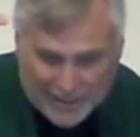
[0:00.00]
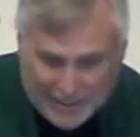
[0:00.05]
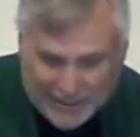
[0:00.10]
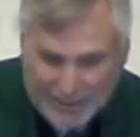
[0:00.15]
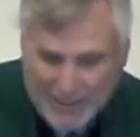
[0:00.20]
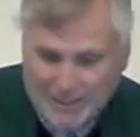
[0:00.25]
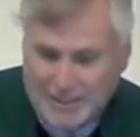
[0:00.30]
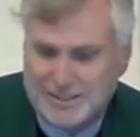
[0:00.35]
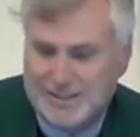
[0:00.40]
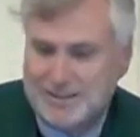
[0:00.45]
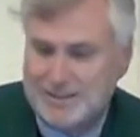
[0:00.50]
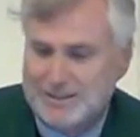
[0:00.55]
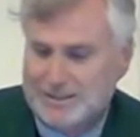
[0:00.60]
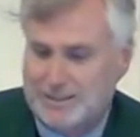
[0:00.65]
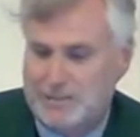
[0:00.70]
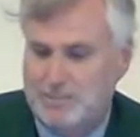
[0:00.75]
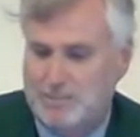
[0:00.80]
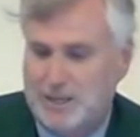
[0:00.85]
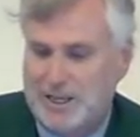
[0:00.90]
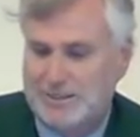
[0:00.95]

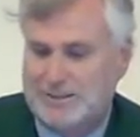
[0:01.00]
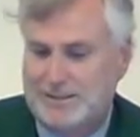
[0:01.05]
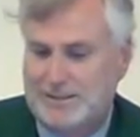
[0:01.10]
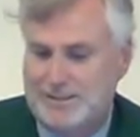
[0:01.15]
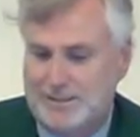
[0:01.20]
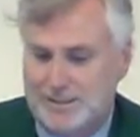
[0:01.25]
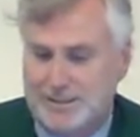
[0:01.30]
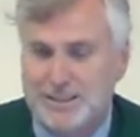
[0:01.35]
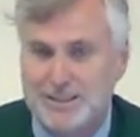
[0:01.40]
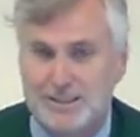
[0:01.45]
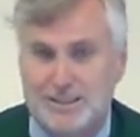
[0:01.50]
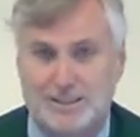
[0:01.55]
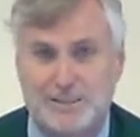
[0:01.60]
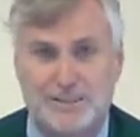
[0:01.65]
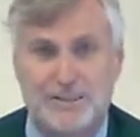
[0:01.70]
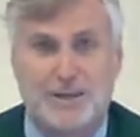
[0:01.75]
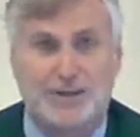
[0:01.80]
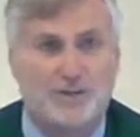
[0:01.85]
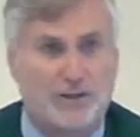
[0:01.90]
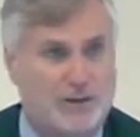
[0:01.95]
Jesus' message is
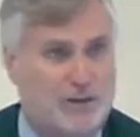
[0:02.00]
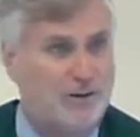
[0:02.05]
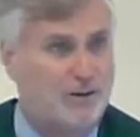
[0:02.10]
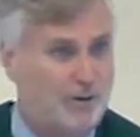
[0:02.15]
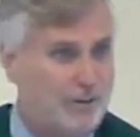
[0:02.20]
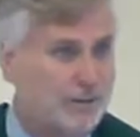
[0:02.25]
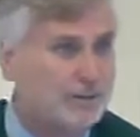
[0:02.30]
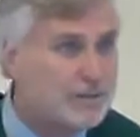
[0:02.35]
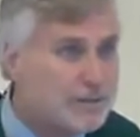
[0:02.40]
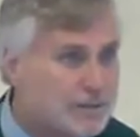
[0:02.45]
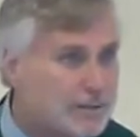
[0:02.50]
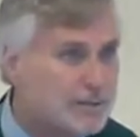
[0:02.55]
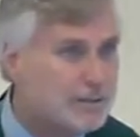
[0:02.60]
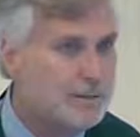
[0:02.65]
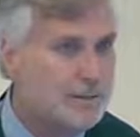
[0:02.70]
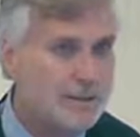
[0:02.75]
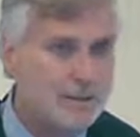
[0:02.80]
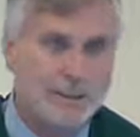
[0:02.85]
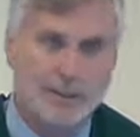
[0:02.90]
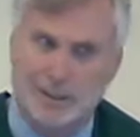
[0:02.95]
difficult
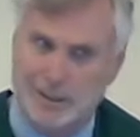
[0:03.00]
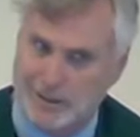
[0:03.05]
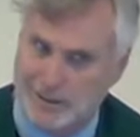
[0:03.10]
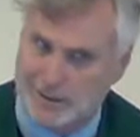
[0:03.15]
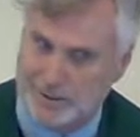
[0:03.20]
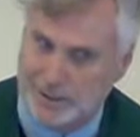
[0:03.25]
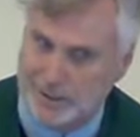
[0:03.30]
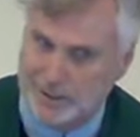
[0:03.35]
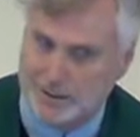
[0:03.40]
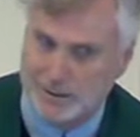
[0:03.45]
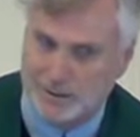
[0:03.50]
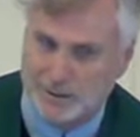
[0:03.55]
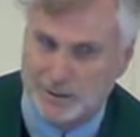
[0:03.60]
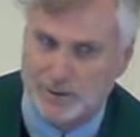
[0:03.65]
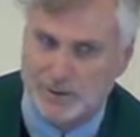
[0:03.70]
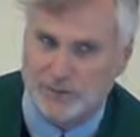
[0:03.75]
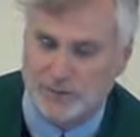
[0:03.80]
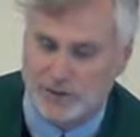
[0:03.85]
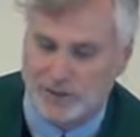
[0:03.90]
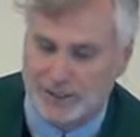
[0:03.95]
and it tends
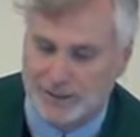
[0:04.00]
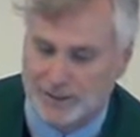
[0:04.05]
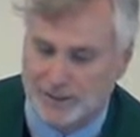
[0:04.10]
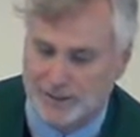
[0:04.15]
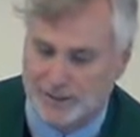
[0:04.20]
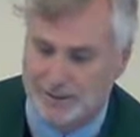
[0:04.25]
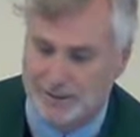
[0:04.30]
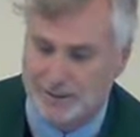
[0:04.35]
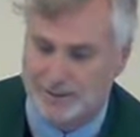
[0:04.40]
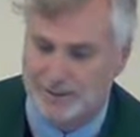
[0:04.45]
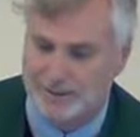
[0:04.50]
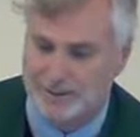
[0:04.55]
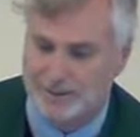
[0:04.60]
to offend.